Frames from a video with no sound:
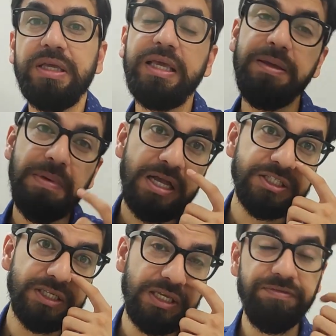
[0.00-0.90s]

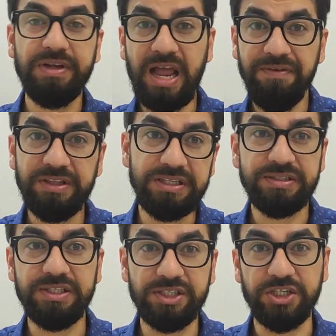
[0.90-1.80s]
Imagine if you're having this
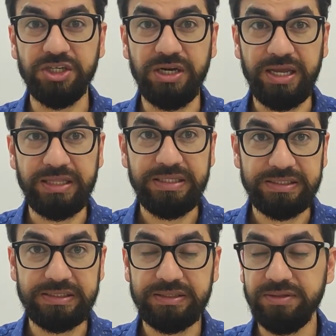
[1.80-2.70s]
discussion like
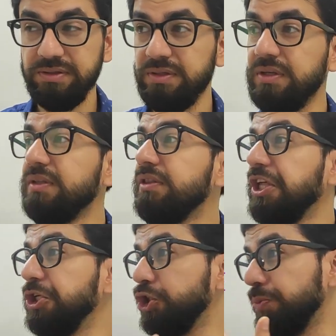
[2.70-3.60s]
this, that
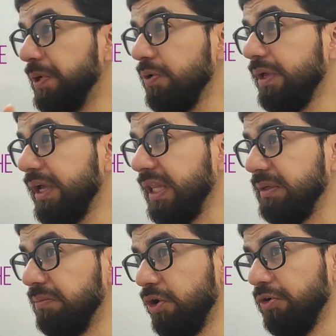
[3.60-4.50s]
you should be looking at the
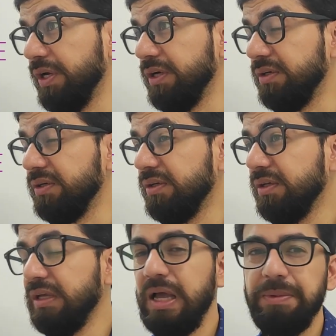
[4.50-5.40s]
moderator.
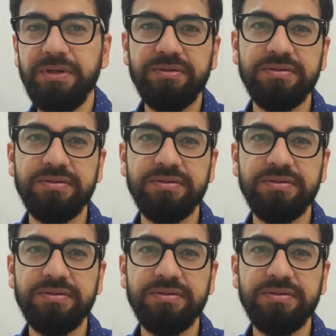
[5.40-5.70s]
I mean,